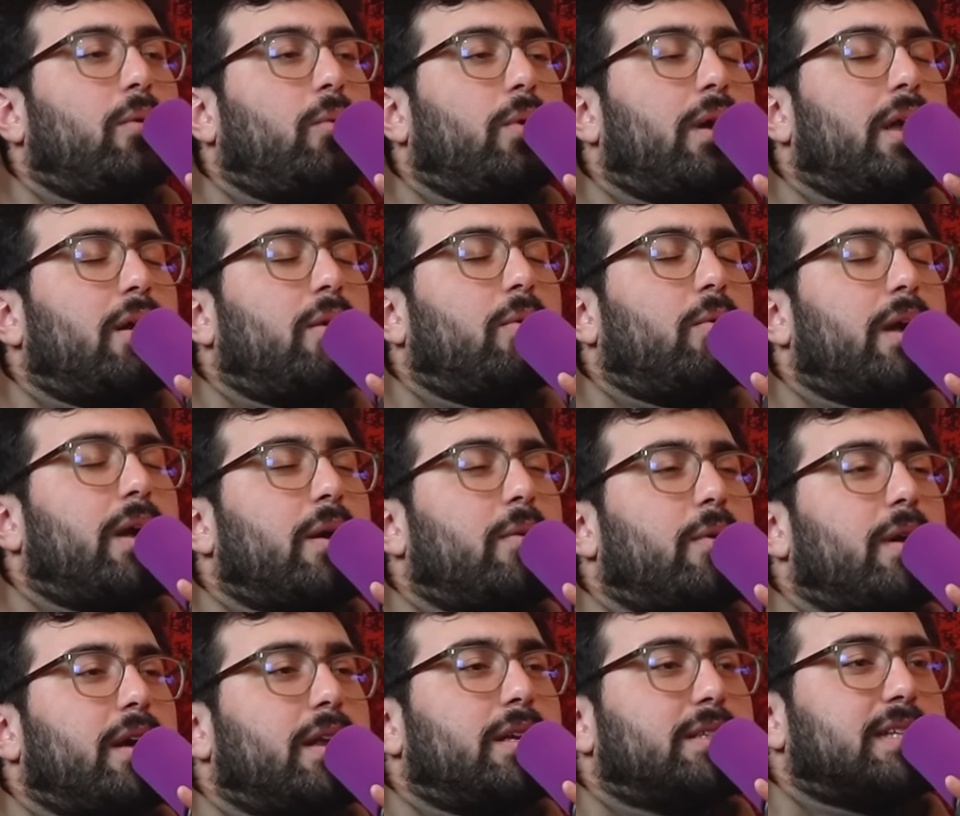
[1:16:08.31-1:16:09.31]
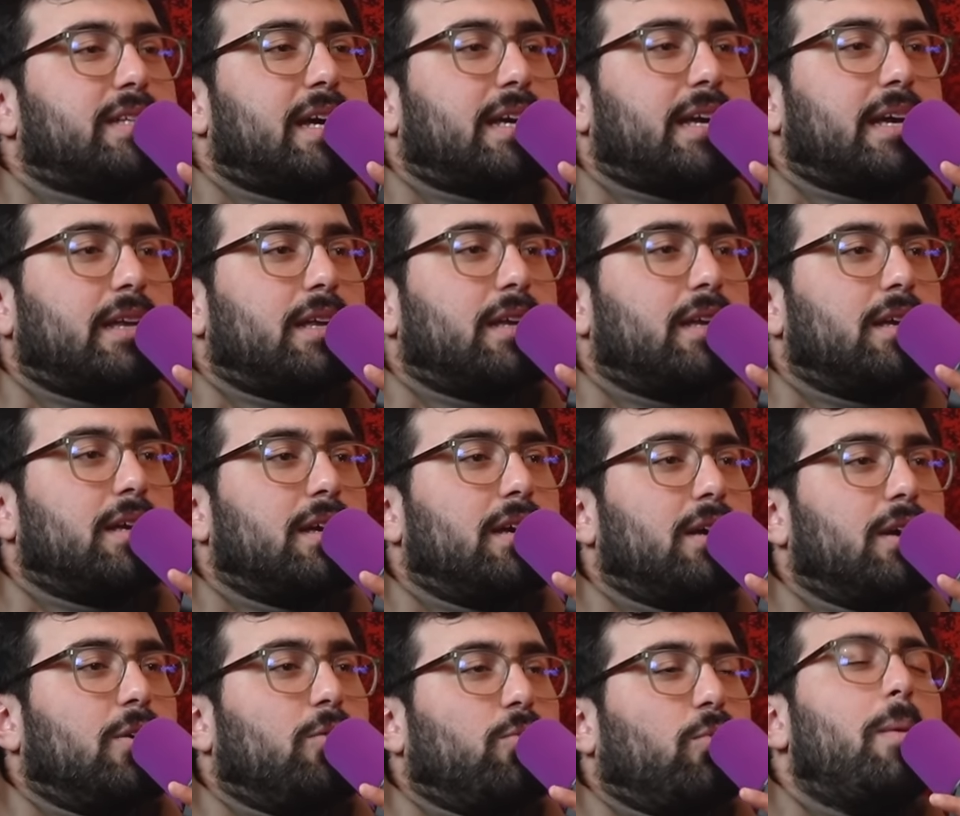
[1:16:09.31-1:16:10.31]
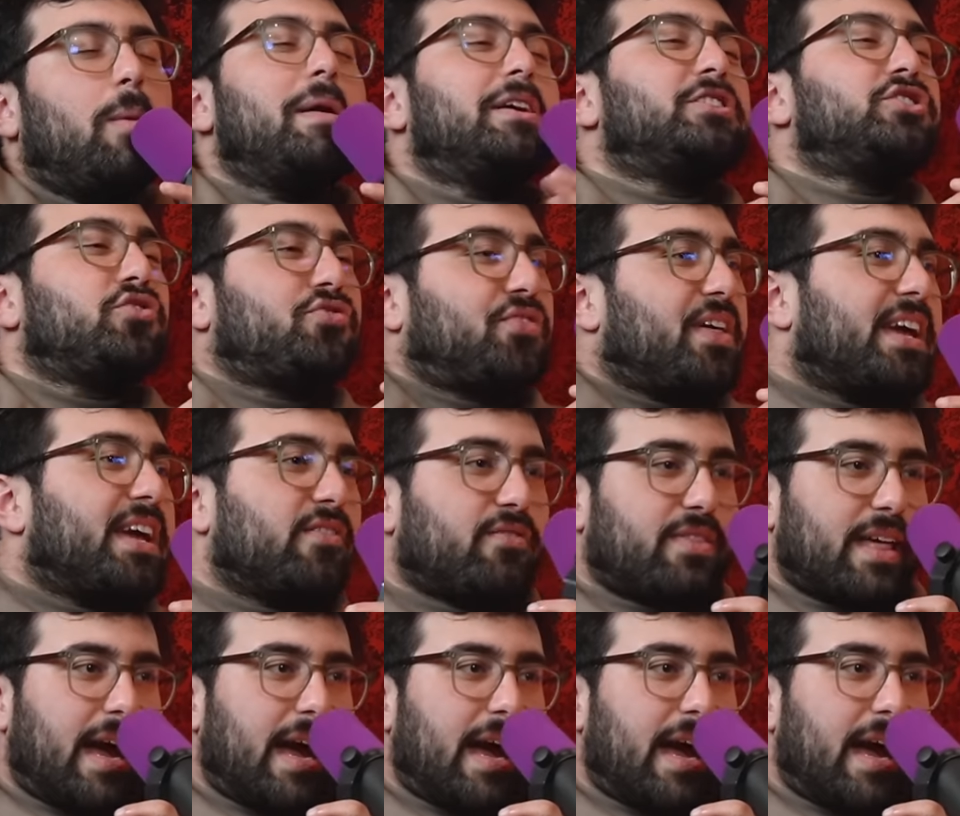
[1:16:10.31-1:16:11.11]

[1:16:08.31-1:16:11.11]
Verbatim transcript: wait, wait, wait, wait a second. What made you think of